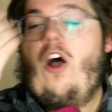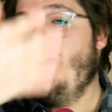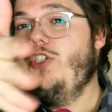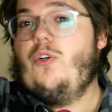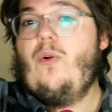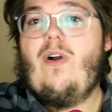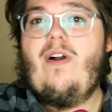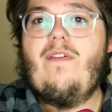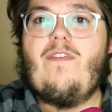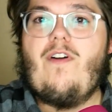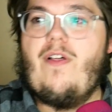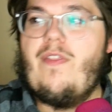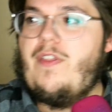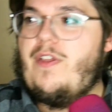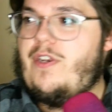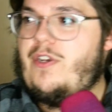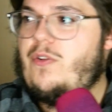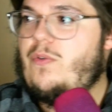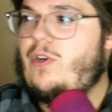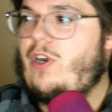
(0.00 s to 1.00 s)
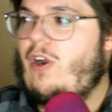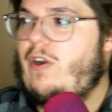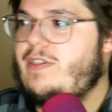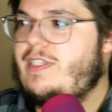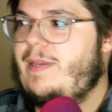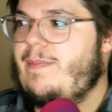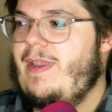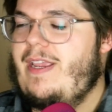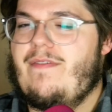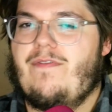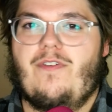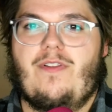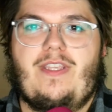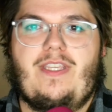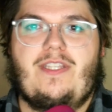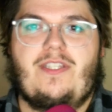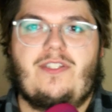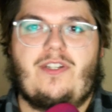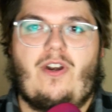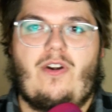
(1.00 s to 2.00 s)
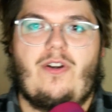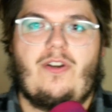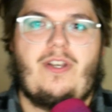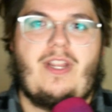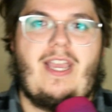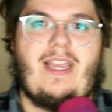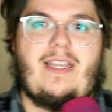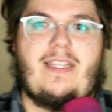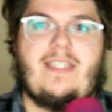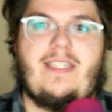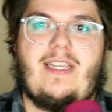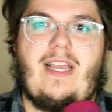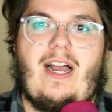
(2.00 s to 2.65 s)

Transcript: I'll show off all the new cards I made for these starter decks.